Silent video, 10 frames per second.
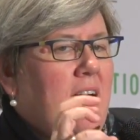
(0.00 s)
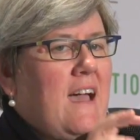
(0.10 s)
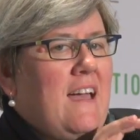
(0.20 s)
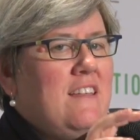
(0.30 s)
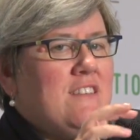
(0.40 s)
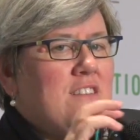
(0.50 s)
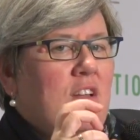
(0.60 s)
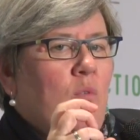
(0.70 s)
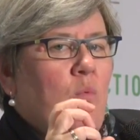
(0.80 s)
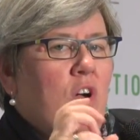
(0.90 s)
and
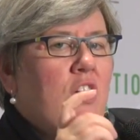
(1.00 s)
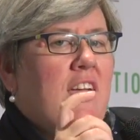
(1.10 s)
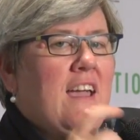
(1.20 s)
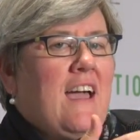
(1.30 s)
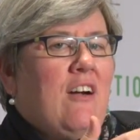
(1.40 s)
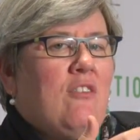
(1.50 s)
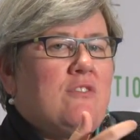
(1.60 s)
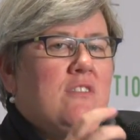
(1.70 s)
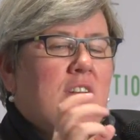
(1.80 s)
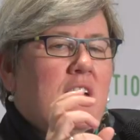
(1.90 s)
working
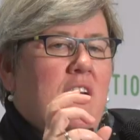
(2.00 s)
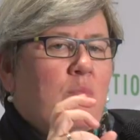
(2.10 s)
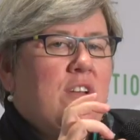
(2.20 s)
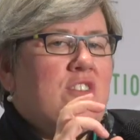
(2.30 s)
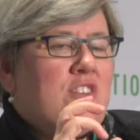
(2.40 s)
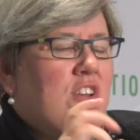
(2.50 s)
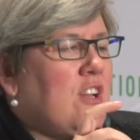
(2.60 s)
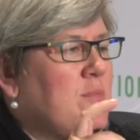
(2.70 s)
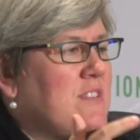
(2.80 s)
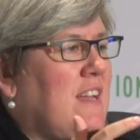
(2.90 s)
out in which
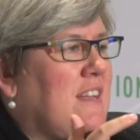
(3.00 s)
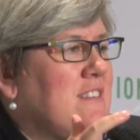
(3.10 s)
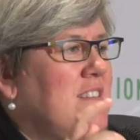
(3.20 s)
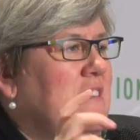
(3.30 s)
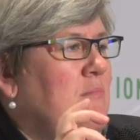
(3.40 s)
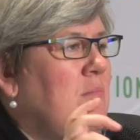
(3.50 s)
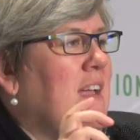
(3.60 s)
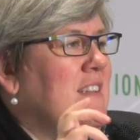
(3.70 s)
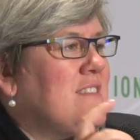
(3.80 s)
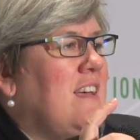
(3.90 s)
circumstances it
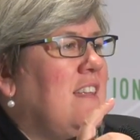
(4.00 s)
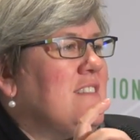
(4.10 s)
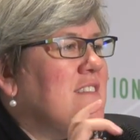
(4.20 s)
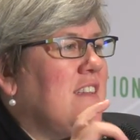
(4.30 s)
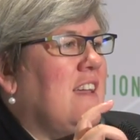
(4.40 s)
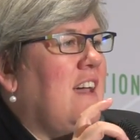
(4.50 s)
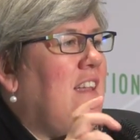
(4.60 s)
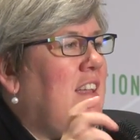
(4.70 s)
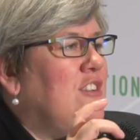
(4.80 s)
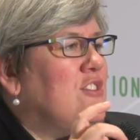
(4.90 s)
makes sense to
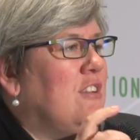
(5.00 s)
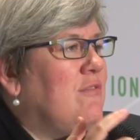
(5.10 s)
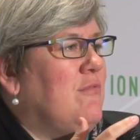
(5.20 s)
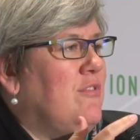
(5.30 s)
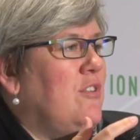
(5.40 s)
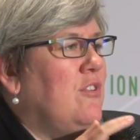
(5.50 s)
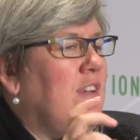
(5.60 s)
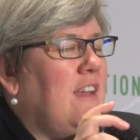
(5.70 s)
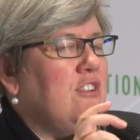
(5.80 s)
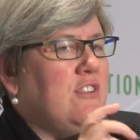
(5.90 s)
get energy from food
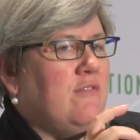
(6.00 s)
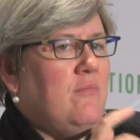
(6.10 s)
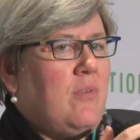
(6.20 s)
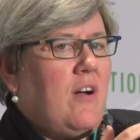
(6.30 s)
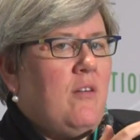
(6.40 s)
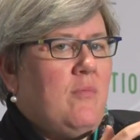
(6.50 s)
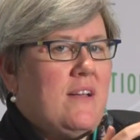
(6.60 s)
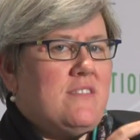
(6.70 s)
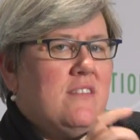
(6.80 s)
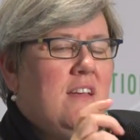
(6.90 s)
and energy from
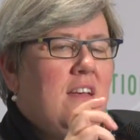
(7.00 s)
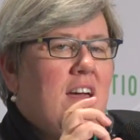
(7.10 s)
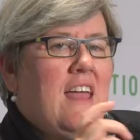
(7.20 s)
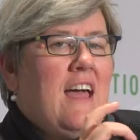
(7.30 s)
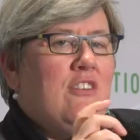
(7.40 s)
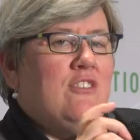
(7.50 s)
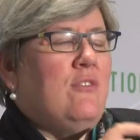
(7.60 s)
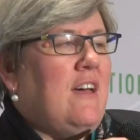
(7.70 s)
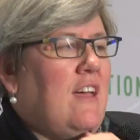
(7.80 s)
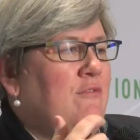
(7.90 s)
biomass, and how to
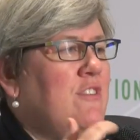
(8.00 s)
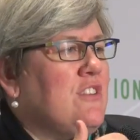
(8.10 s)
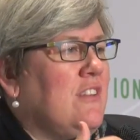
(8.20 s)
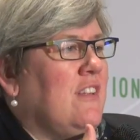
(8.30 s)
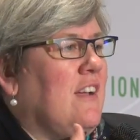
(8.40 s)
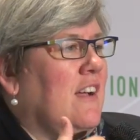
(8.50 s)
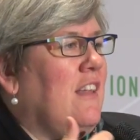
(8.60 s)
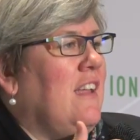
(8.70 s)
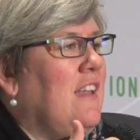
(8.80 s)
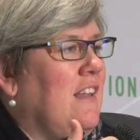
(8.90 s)
do that efficiently and
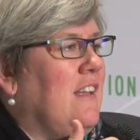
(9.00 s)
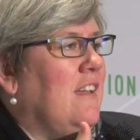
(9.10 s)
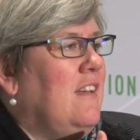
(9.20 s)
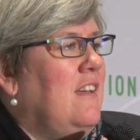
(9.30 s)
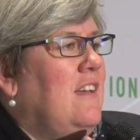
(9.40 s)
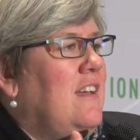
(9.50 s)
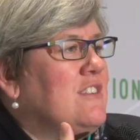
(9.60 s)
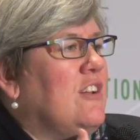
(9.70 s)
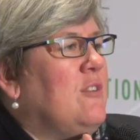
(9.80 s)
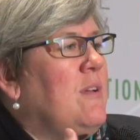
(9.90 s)
cleanly
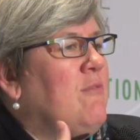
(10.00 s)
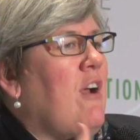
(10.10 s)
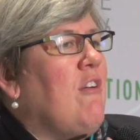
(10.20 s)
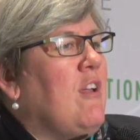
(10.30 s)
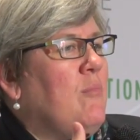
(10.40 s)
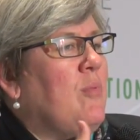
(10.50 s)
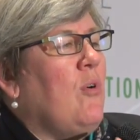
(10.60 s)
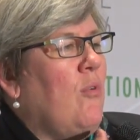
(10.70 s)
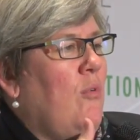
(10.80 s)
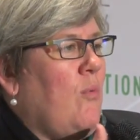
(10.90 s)
is going to be a very
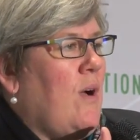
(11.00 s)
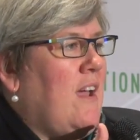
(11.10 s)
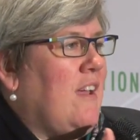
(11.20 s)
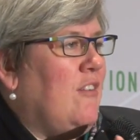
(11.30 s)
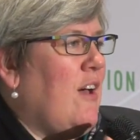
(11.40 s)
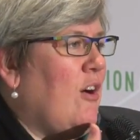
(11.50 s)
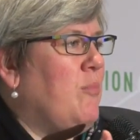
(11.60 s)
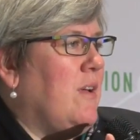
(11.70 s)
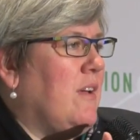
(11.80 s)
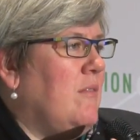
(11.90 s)
important way of
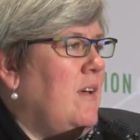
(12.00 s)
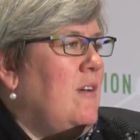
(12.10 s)
helping